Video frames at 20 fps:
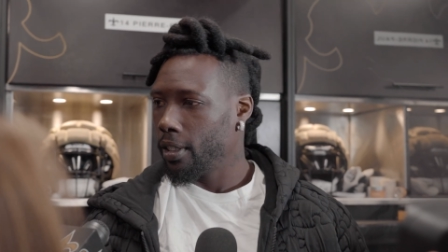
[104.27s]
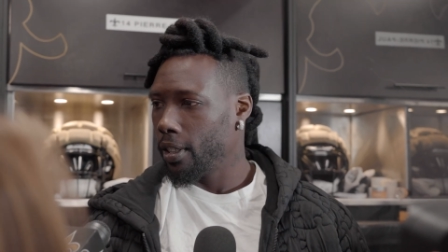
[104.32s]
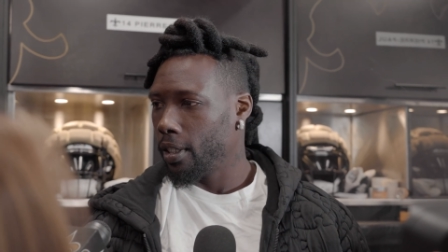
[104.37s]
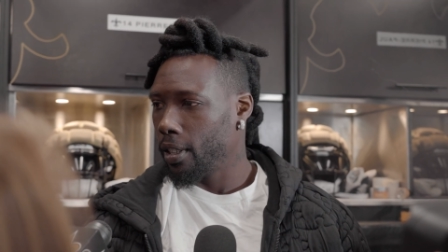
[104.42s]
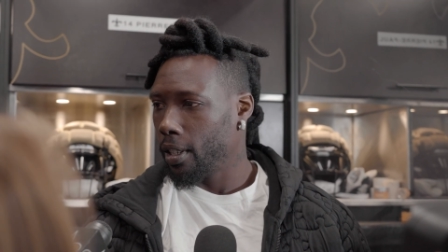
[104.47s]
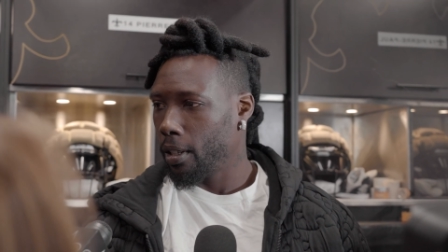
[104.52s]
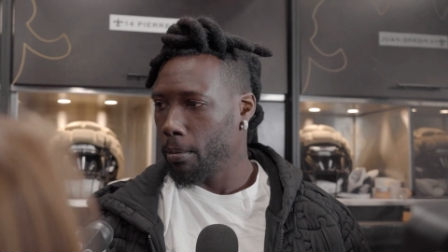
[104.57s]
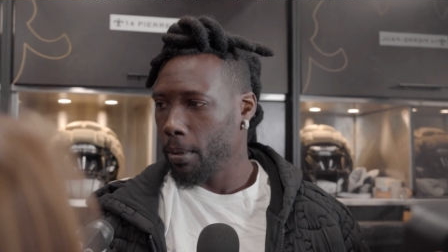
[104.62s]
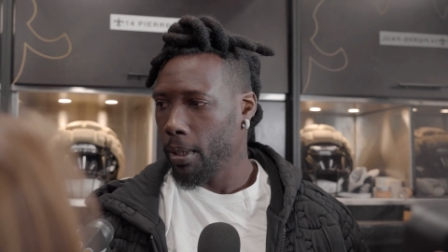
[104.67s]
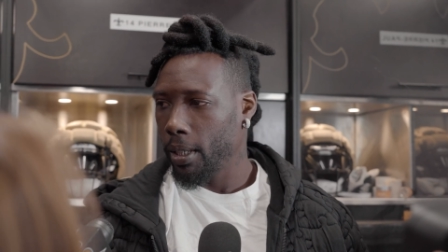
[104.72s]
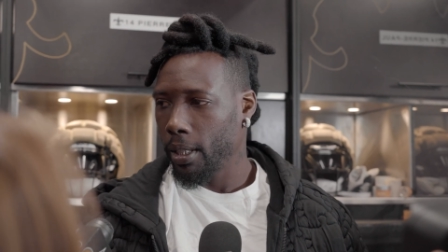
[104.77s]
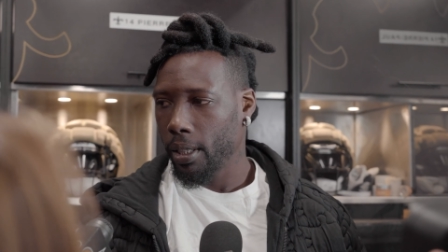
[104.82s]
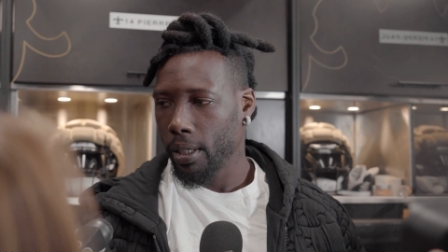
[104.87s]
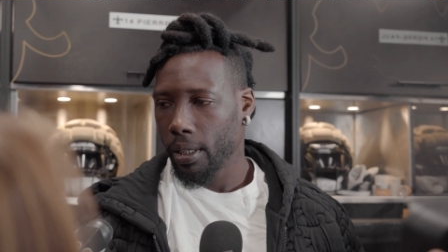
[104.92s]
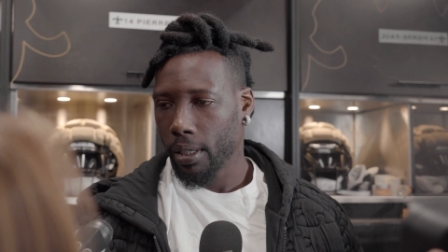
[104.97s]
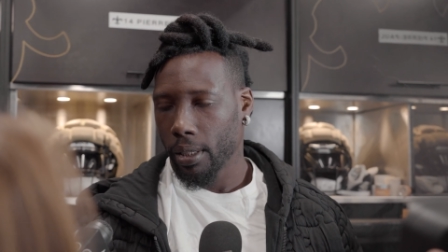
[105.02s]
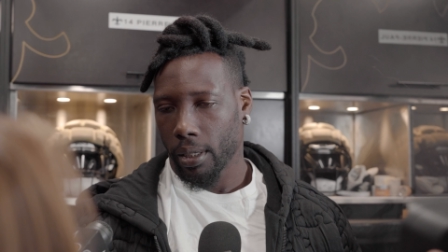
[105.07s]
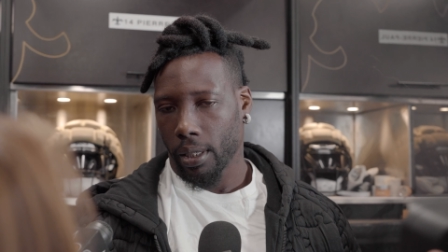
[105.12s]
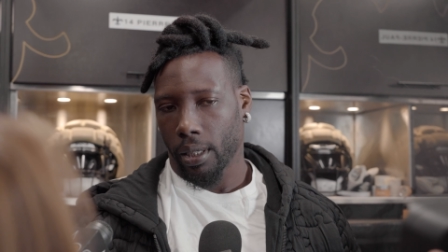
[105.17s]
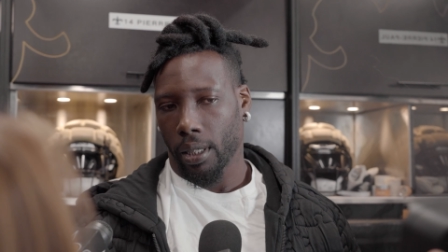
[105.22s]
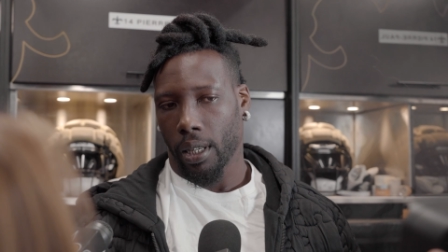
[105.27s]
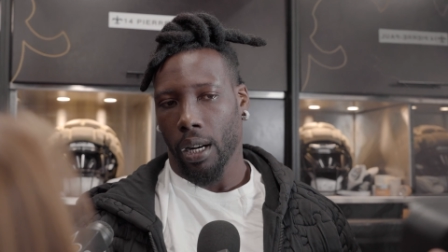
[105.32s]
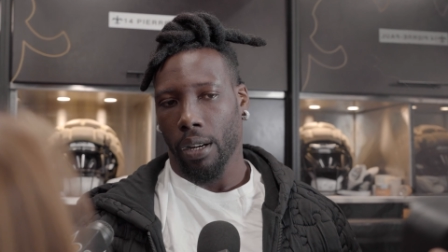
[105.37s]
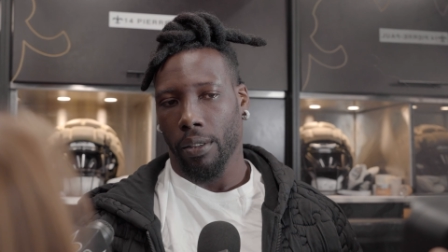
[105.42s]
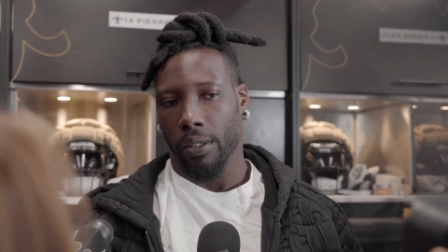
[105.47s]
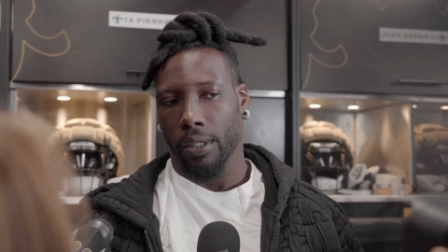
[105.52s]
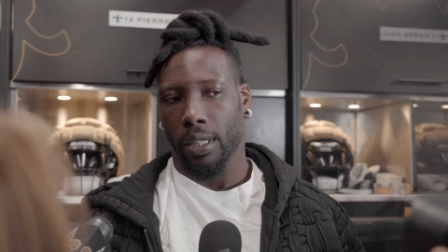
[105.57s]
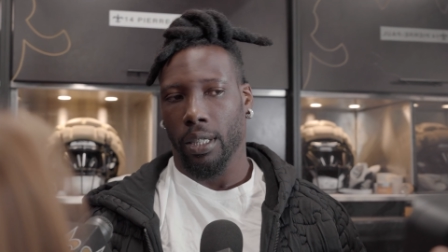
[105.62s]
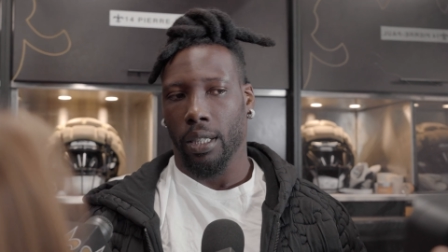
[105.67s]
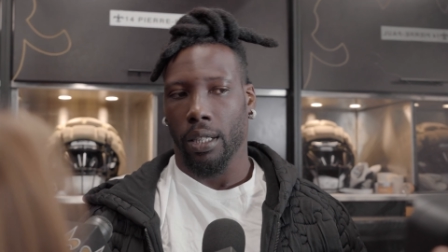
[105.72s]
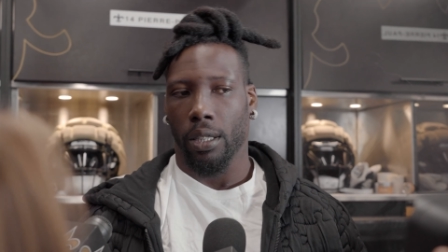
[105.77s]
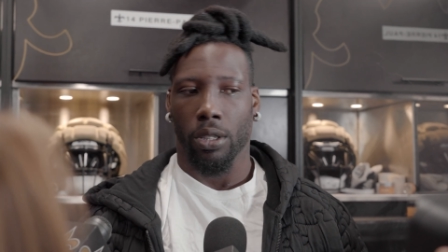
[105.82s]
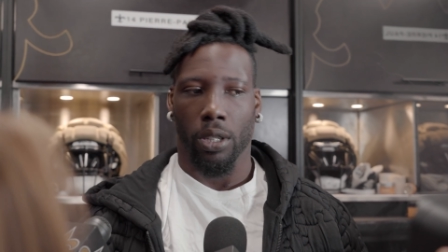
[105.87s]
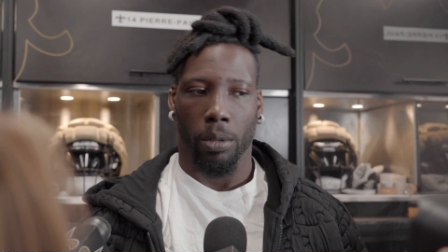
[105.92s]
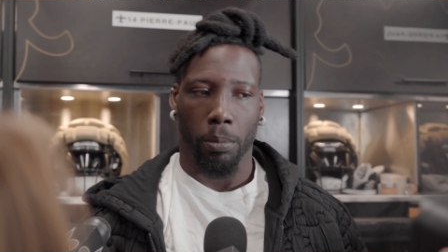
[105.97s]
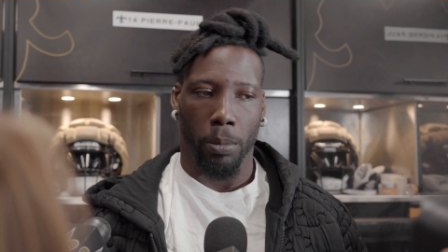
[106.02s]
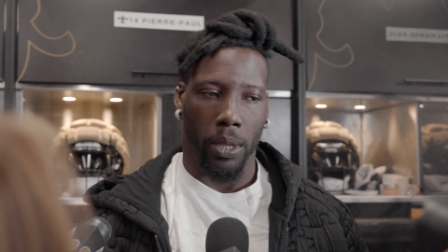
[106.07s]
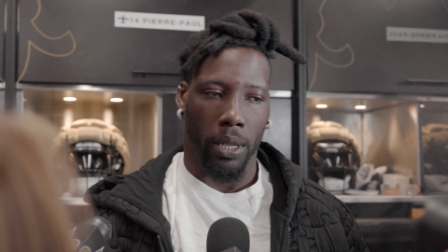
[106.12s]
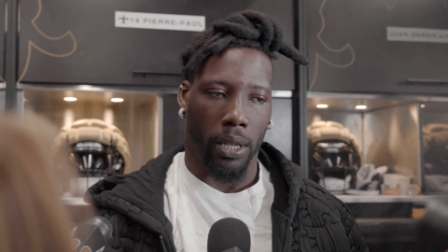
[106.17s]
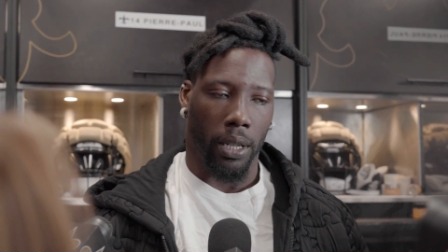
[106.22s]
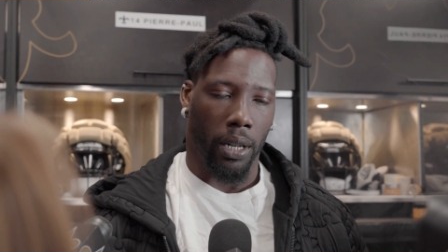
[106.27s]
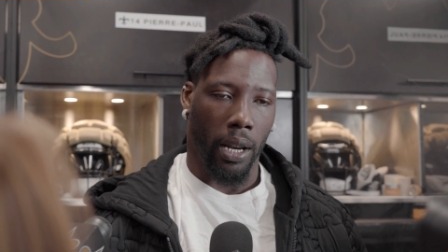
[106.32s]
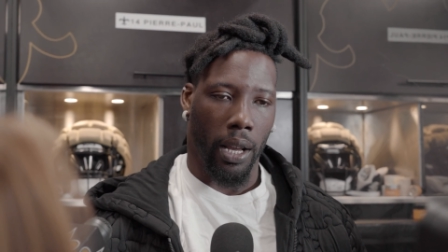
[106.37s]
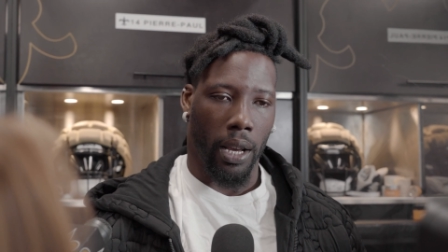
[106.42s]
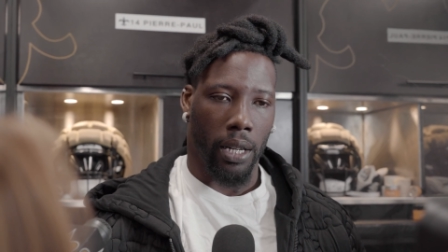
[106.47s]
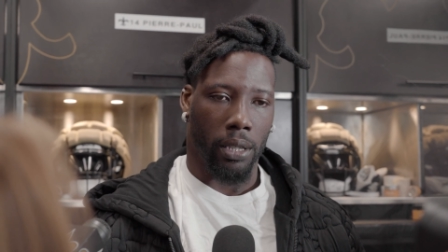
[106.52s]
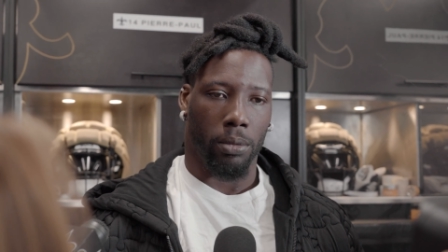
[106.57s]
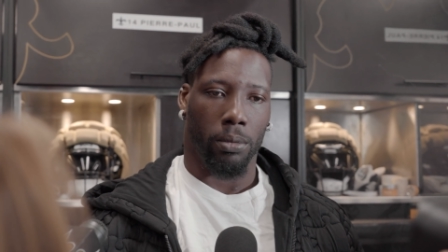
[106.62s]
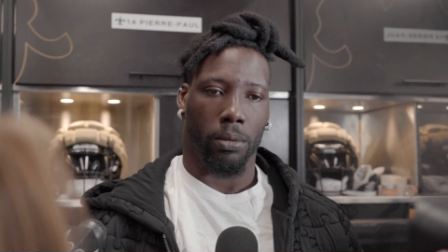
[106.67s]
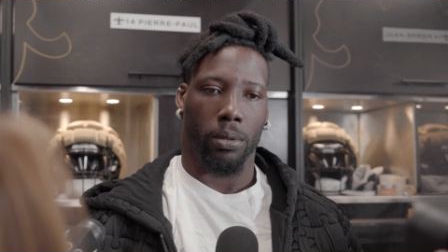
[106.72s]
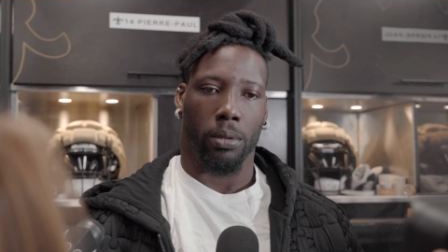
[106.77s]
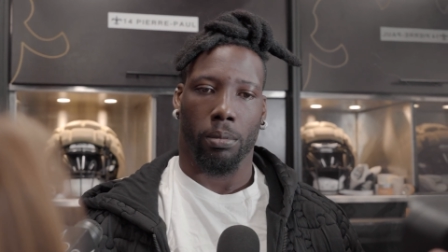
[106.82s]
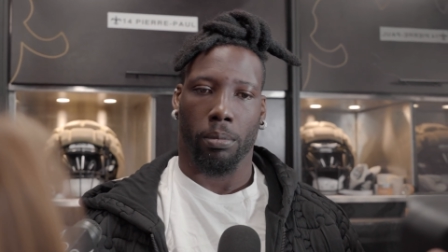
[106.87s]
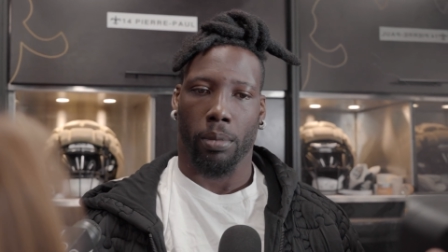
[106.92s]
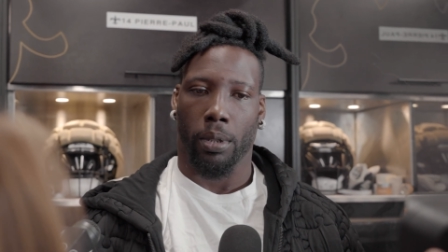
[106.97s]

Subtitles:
You know what I mean? Obviously, you could be in the classroom,